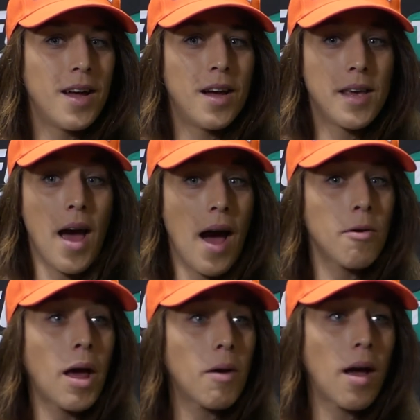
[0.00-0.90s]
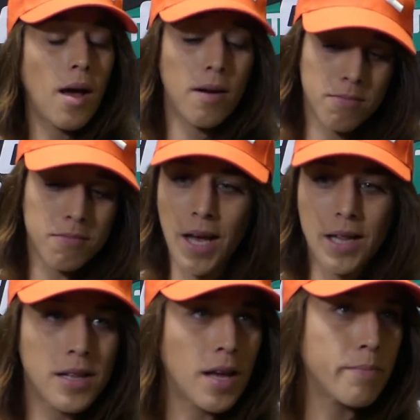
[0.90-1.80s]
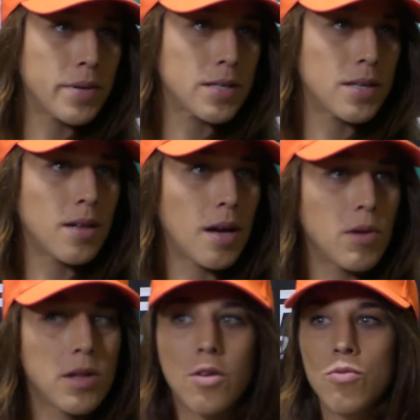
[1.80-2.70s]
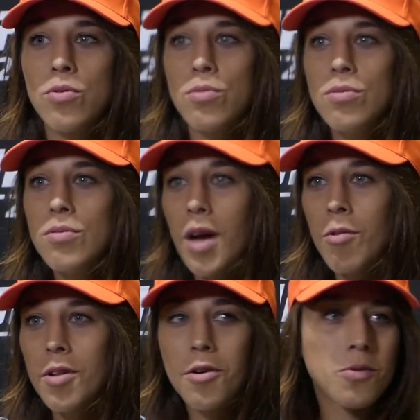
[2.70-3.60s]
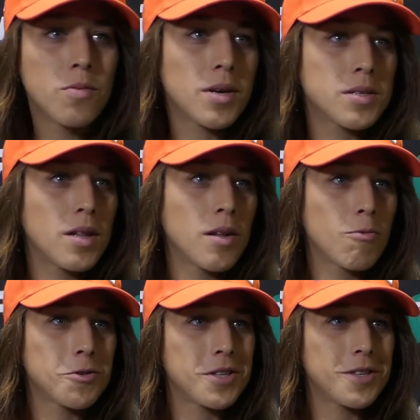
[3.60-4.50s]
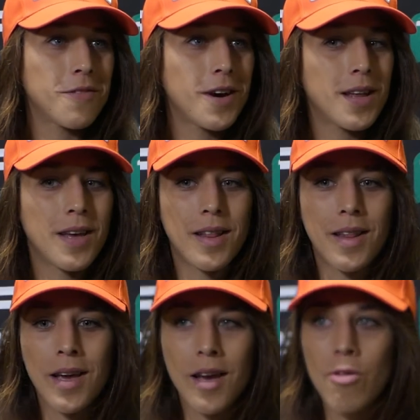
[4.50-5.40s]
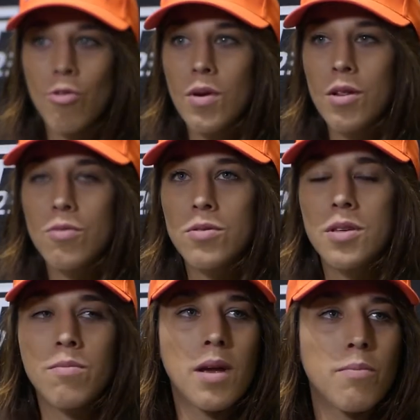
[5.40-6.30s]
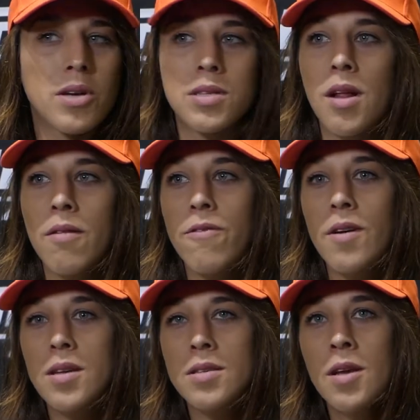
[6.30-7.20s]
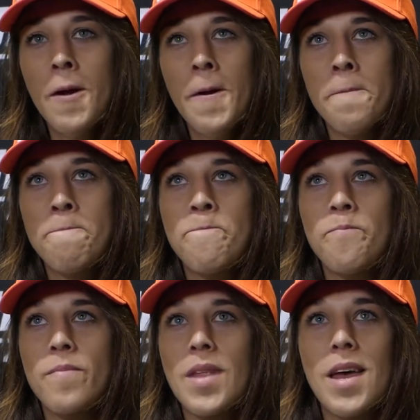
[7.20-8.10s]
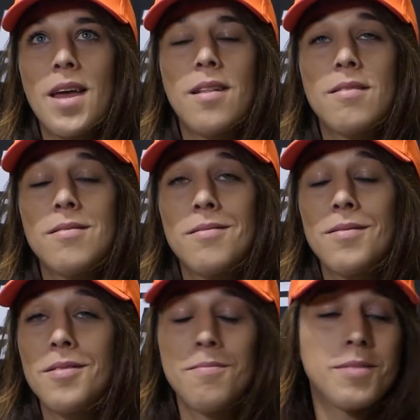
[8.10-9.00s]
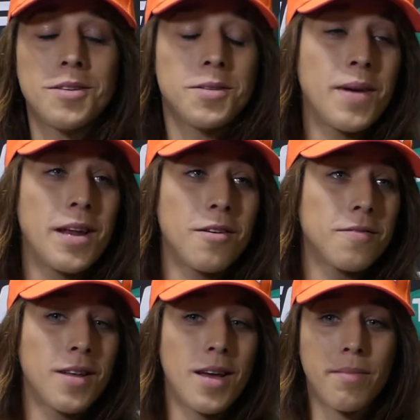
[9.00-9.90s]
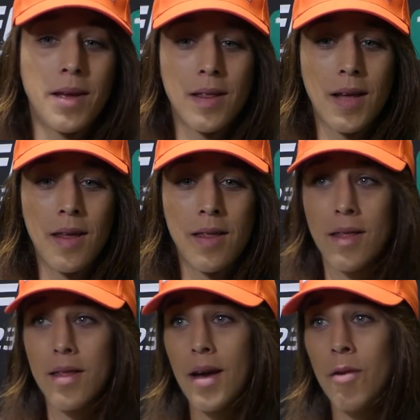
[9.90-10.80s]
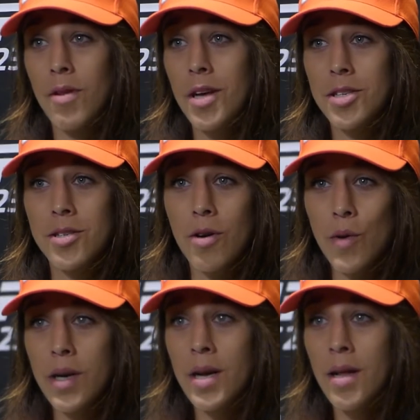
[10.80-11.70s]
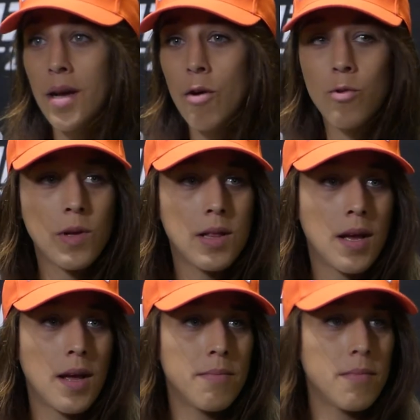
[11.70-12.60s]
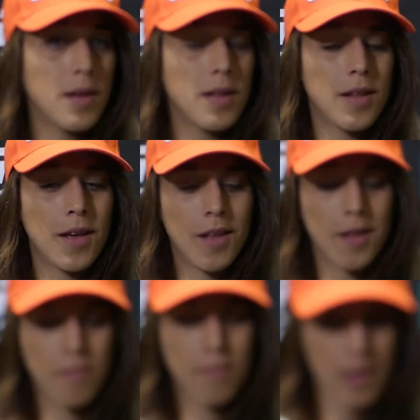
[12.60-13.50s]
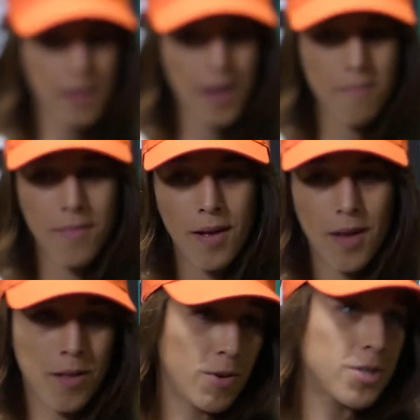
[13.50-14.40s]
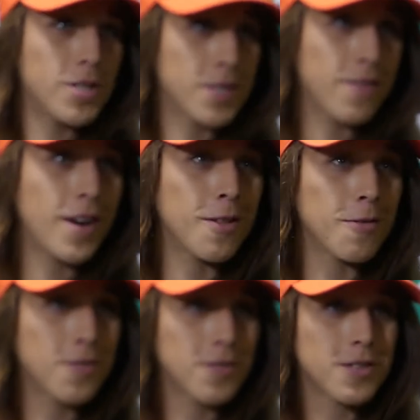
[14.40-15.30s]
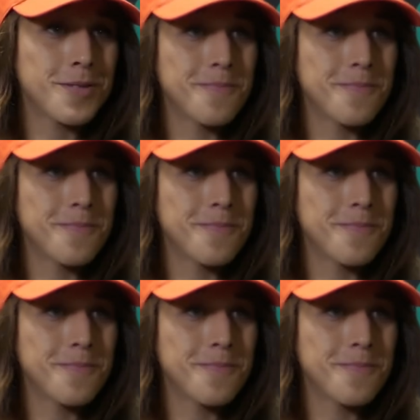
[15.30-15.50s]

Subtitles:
Yeah, I 99% I will go to Brazil and watch this fight, and I cannot wait to see my Brazilian fans, and there's many of them, and I want to just go there, hang out with them, and meet them, and watch this fight, of course.